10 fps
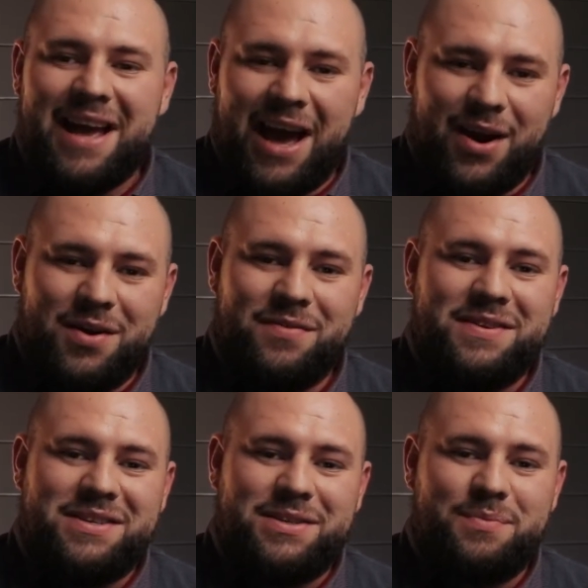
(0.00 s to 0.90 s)
I don't know if
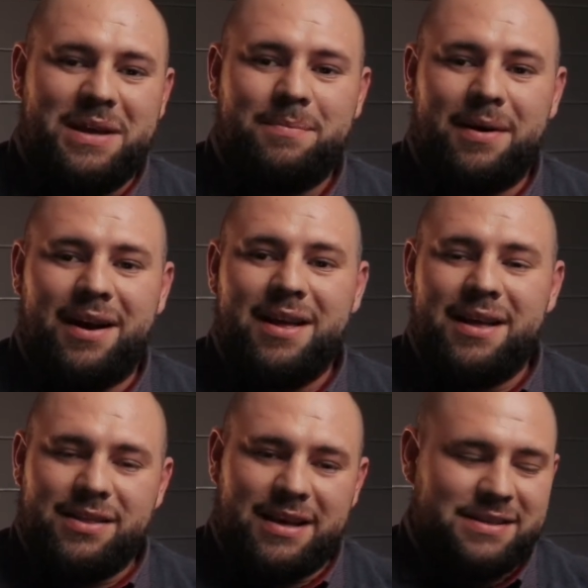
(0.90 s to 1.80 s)
it's just me, but
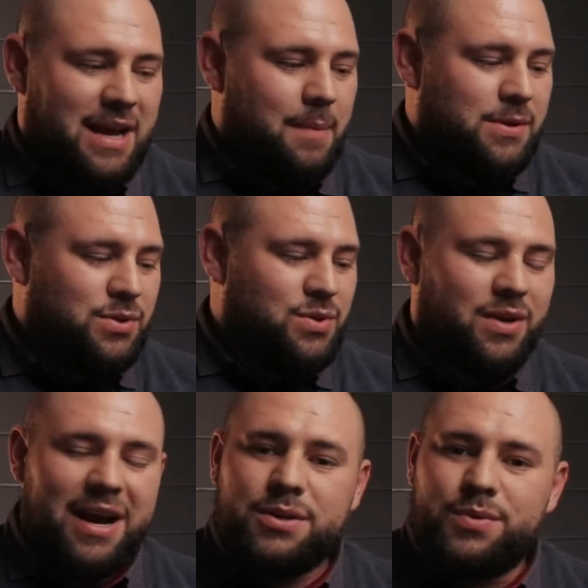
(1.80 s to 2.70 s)
does it happen to you
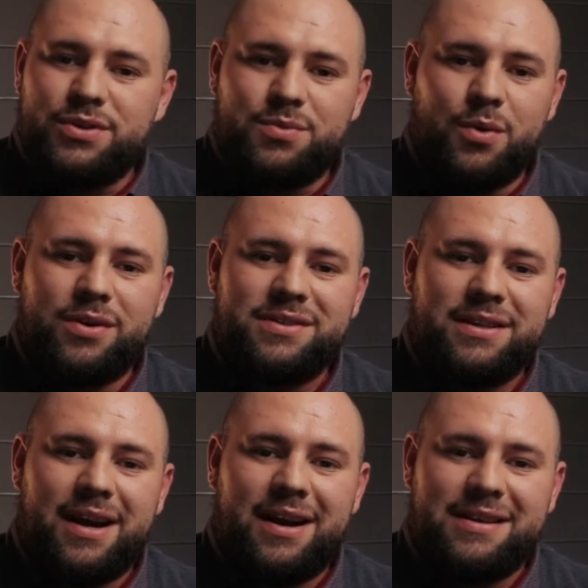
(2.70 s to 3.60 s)
guys when you smoke a cigar?